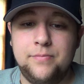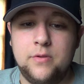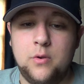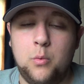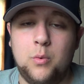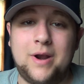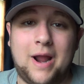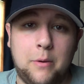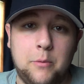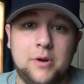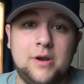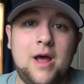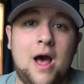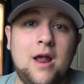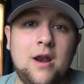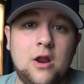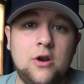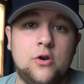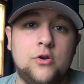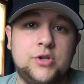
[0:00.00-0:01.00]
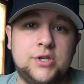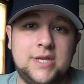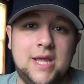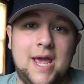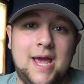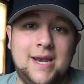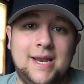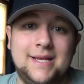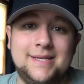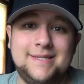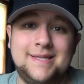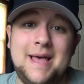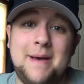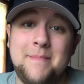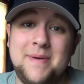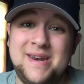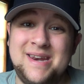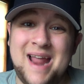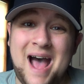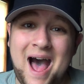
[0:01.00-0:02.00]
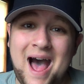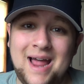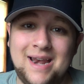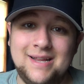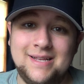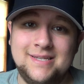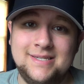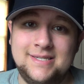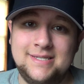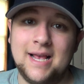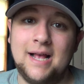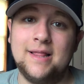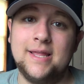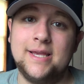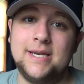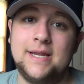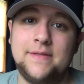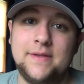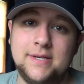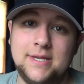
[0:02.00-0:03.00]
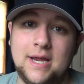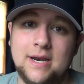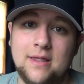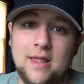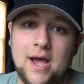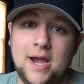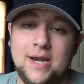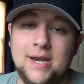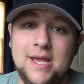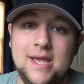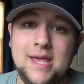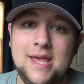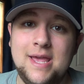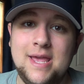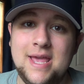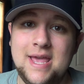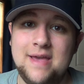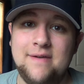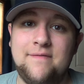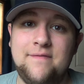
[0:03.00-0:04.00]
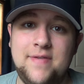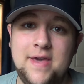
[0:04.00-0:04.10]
What I would not understand is them not selling at the deadline if